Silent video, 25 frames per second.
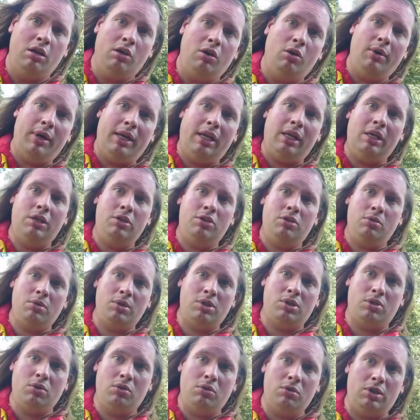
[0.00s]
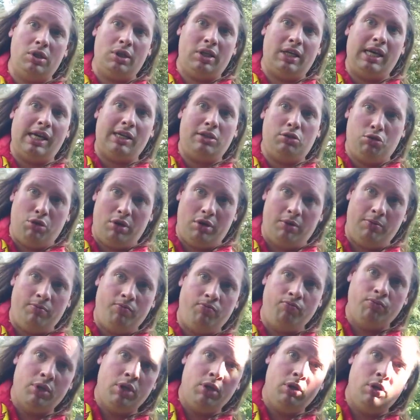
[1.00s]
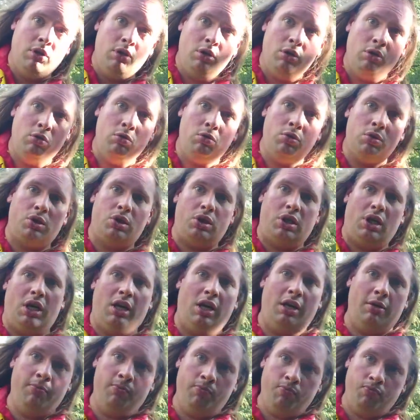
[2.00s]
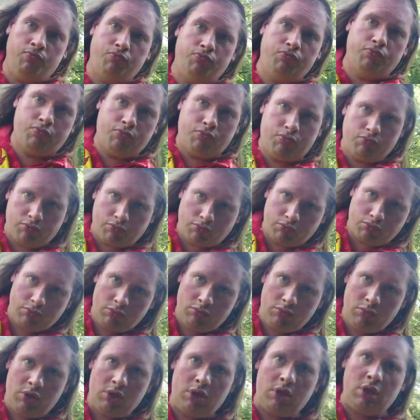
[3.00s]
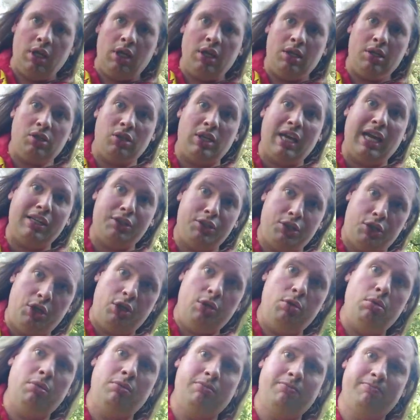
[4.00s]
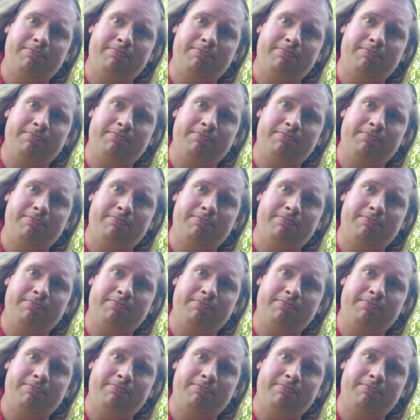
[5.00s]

Owain Glyndwr's daughter, Catherine whose um, statue,